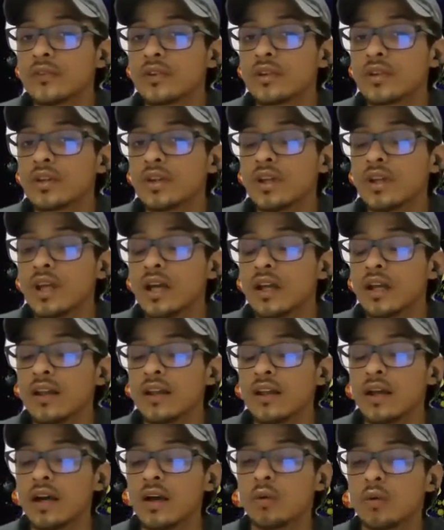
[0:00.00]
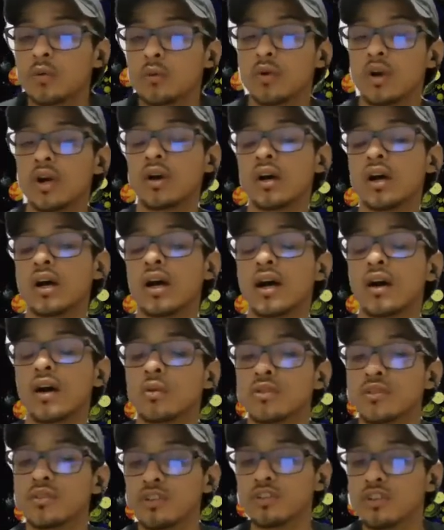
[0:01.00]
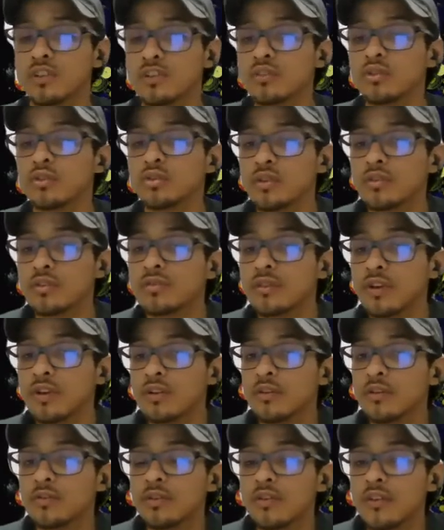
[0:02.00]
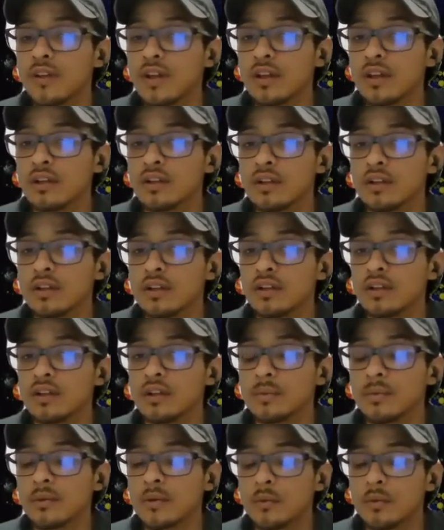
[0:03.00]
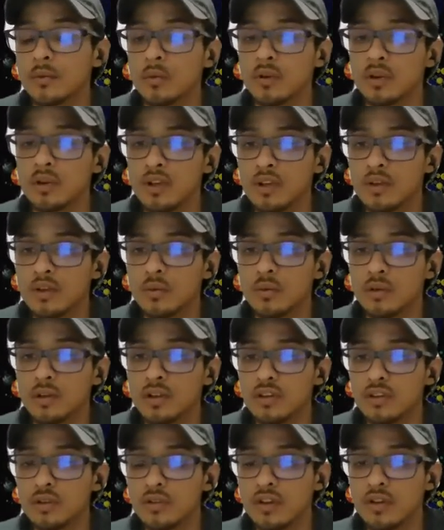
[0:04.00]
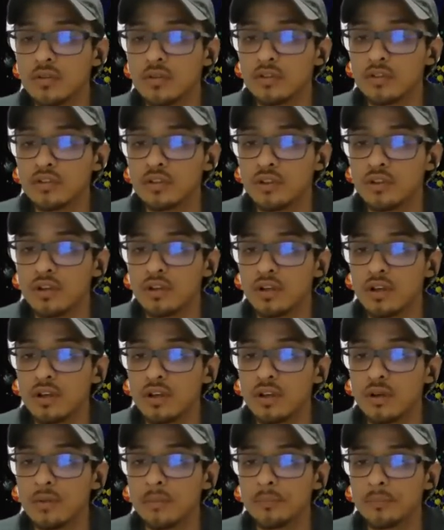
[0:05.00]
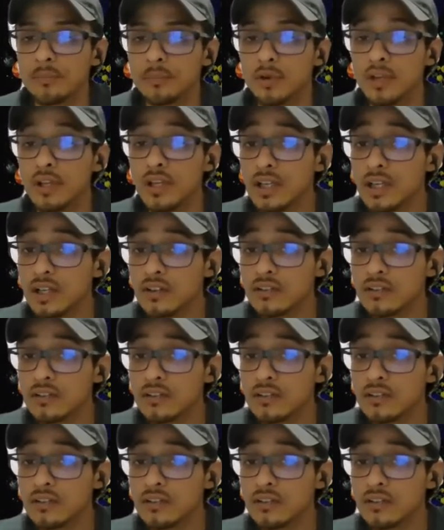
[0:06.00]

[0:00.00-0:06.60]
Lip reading: Yeah, I would suggest using Flutter for that. We're gonna do that for sure. But it is